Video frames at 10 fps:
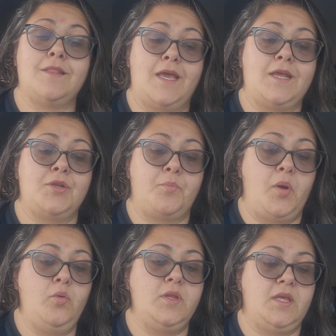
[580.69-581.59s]
like
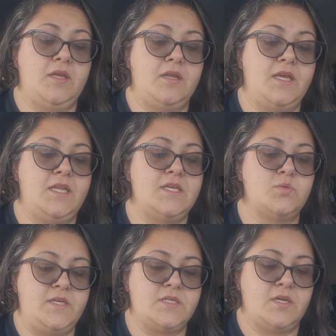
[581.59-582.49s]
Napoleon, in
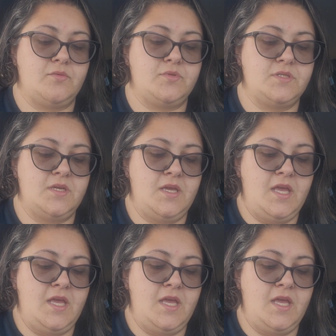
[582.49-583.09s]
his waistcoat.